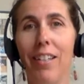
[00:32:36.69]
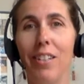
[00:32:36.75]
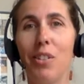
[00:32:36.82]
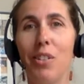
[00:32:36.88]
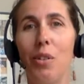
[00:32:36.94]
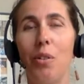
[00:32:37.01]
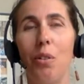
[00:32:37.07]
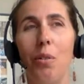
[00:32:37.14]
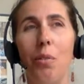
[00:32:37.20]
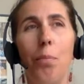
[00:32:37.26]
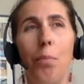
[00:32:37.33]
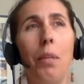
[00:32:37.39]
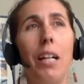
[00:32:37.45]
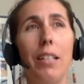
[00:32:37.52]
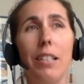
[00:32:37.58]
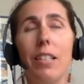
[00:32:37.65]
So
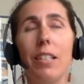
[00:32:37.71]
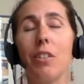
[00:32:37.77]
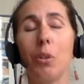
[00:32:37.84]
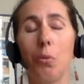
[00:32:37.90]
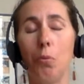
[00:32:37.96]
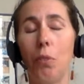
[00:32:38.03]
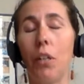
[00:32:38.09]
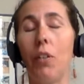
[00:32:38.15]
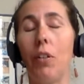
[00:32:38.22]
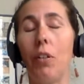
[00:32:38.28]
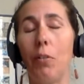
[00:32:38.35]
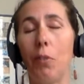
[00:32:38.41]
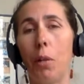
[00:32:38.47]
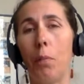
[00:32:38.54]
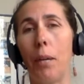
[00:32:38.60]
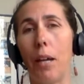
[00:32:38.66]
plastics are very,
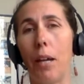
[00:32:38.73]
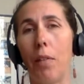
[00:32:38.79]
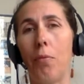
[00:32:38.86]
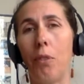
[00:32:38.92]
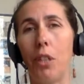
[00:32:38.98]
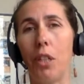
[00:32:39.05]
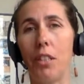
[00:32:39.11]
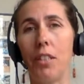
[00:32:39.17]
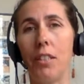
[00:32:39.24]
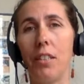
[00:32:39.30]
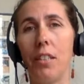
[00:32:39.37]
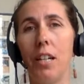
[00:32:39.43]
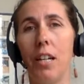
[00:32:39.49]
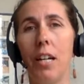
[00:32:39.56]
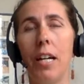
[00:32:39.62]
very bad for us.